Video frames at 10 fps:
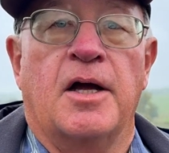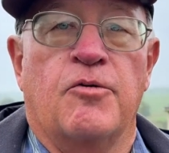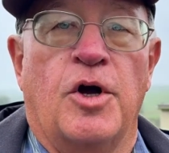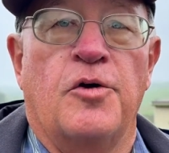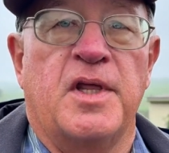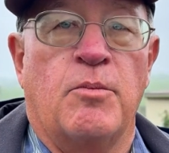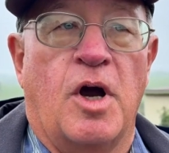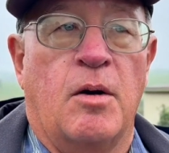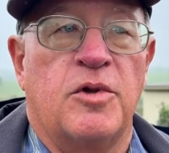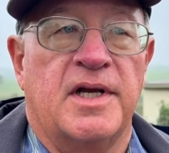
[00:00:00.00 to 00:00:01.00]
growth, and
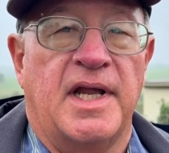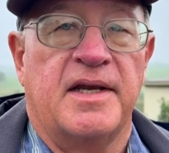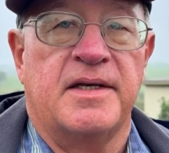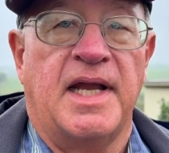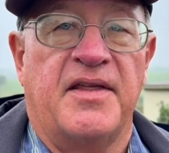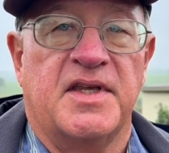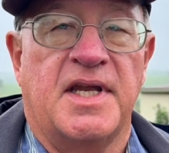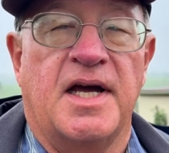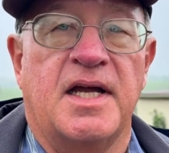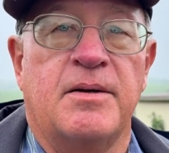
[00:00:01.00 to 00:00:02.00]
marbling at the
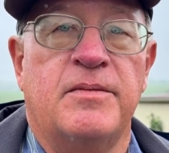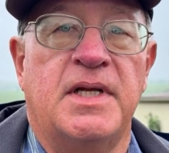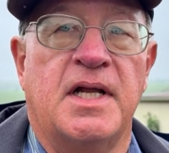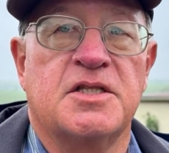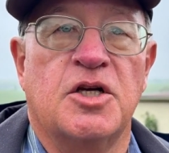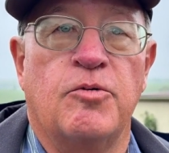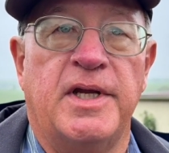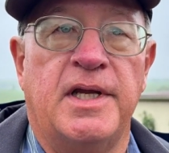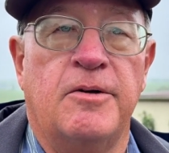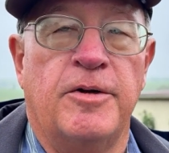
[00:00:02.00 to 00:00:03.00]
time. And so
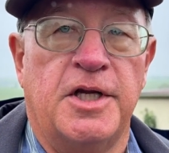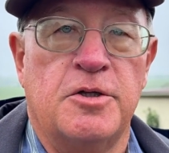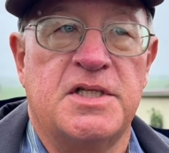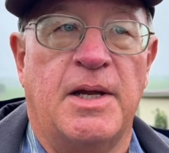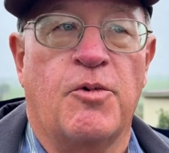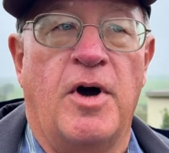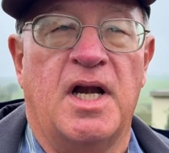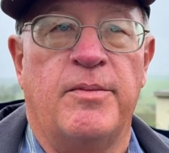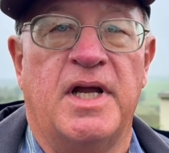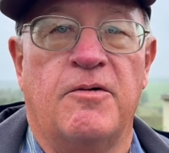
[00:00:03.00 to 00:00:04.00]
we used him quite
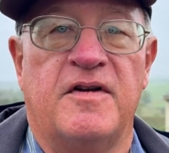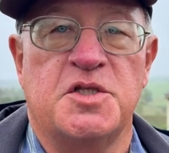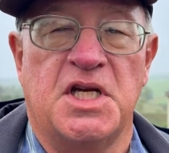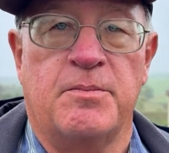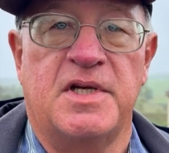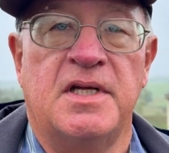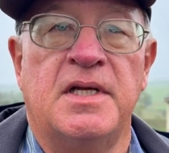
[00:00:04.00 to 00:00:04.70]
a bit. We shipped